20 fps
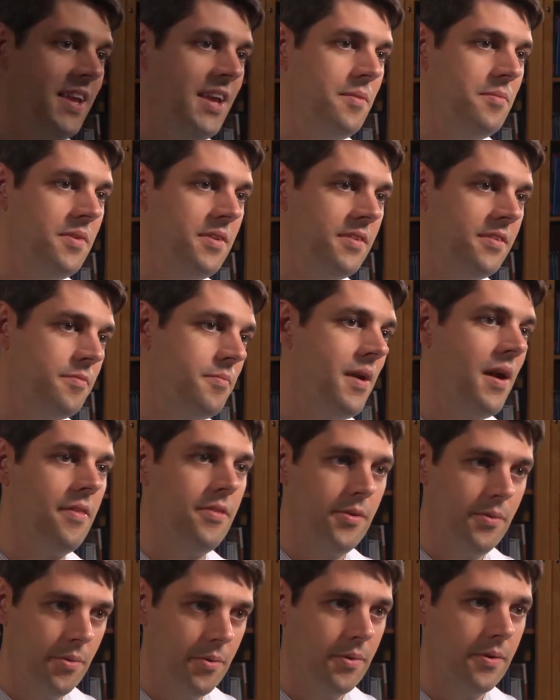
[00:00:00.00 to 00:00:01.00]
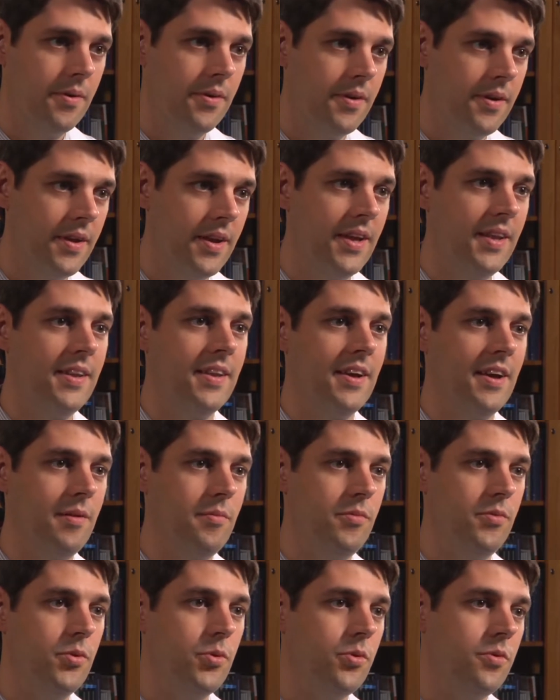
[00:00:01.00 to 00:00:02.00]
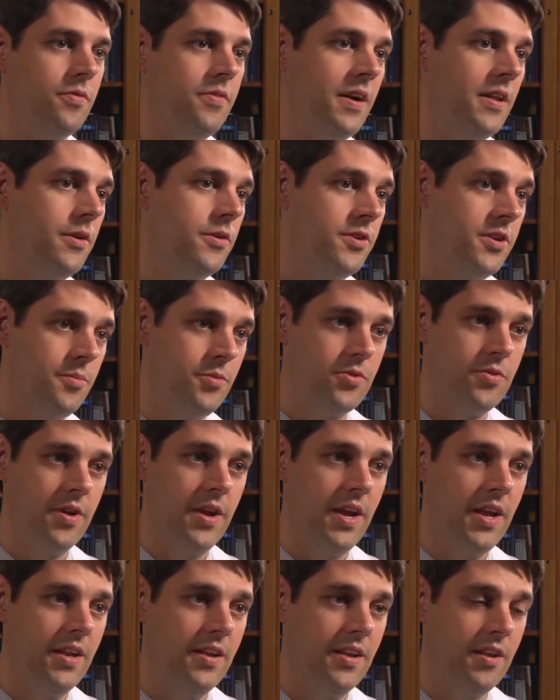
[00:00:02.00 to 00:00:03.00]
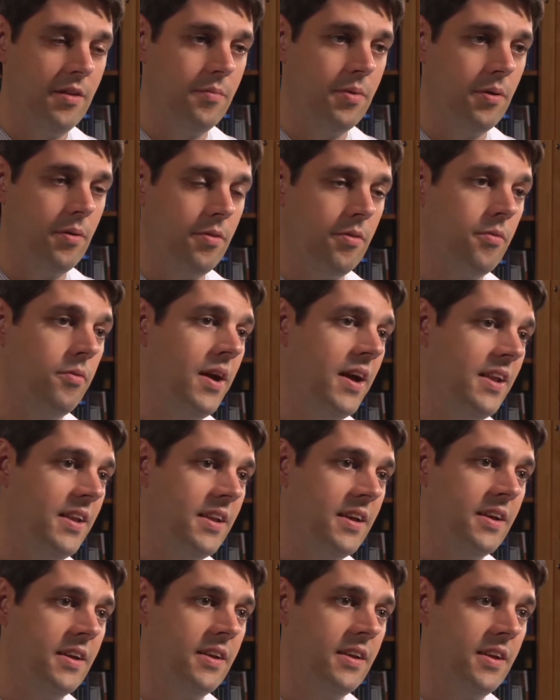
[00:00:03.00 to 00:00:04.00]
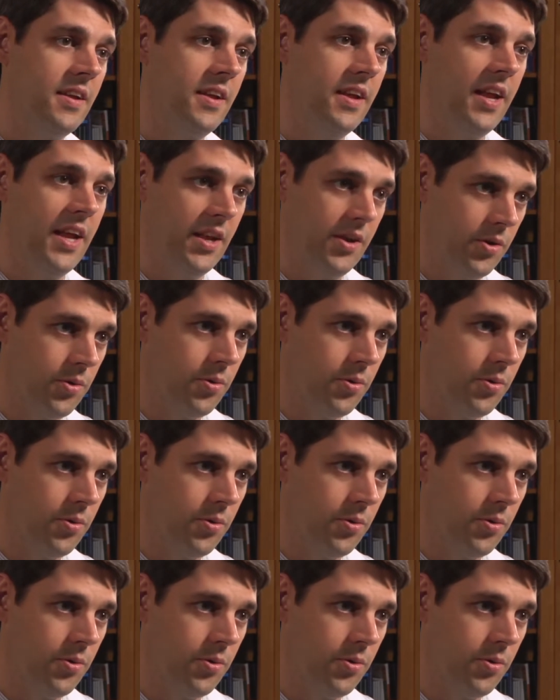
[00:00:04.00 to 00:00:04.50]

name is Matthew Ohr, and I'm dual fellowship trained in both retina and